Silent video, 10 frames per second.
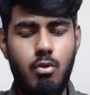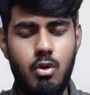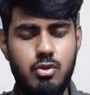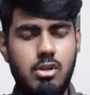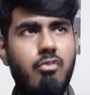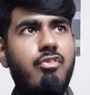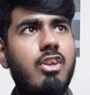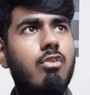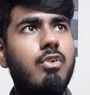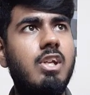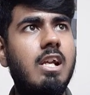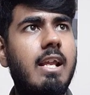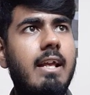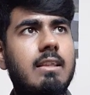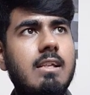Ctrl-V over here
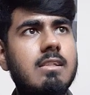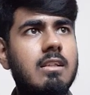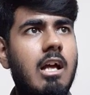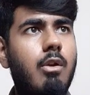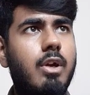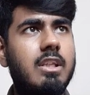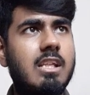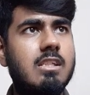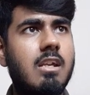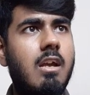like this. Now look at this.